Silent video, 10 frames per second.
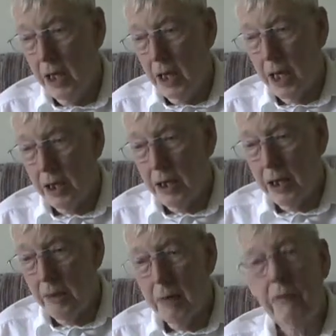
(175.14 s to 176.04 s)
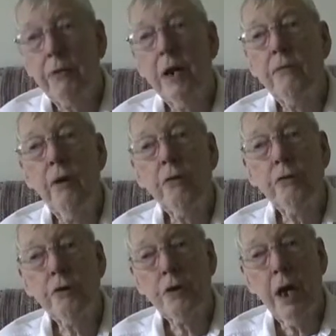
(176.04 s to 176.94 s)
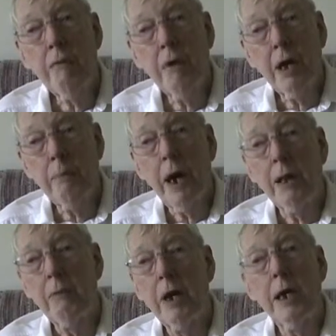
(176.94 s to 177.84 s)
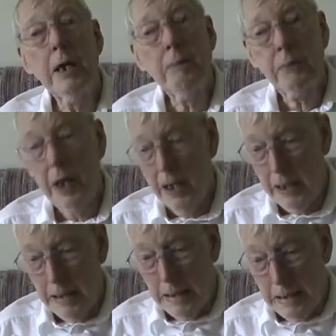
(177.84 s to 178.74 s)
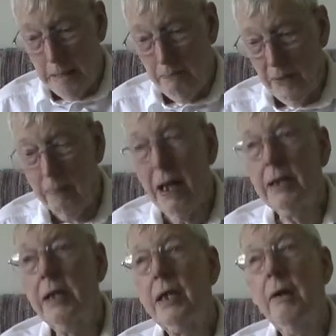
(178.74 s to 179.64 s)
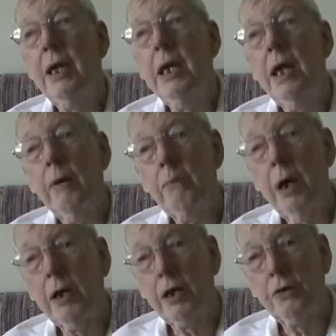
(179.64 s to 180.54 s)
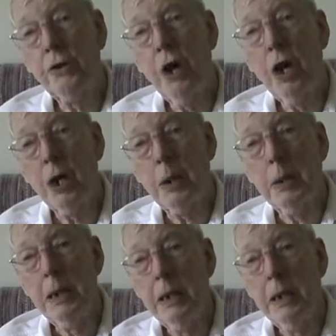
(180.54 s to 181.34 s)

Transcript: And my friend Foster Janeway, by the way, about that time, he had bought a guitar,